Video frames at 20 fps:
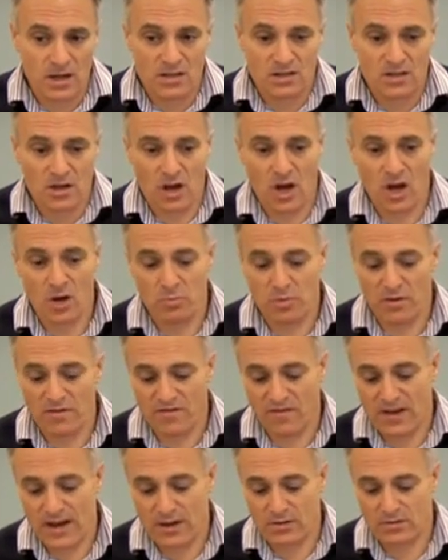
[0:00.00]
So I hope
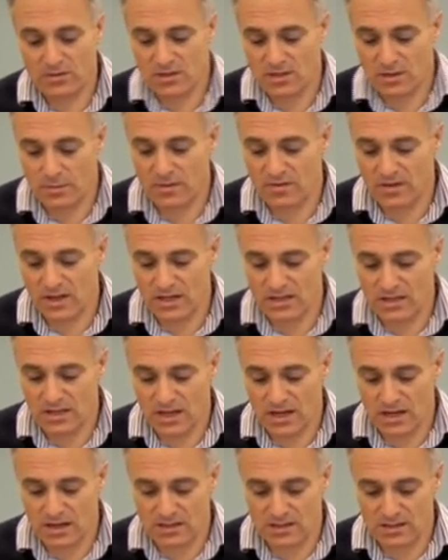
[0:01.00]
you found some of these
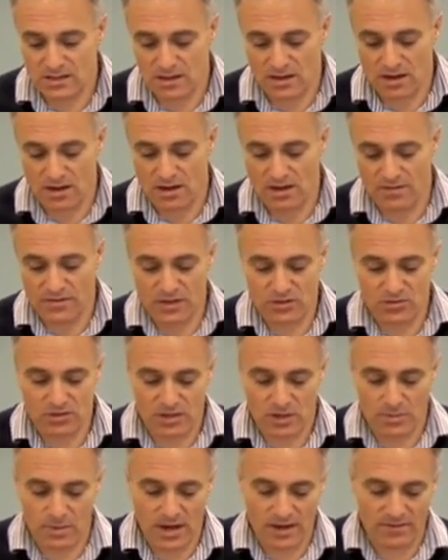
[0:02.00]
things of
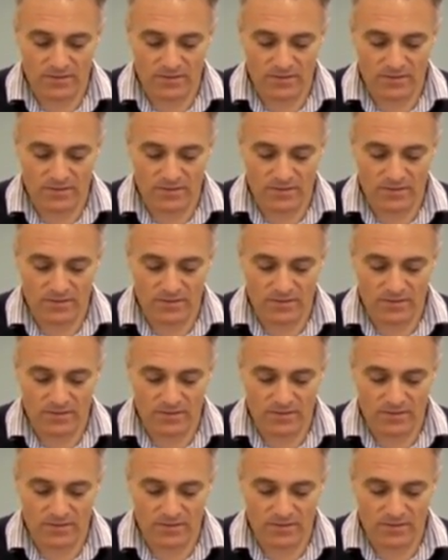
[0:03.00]
interest. I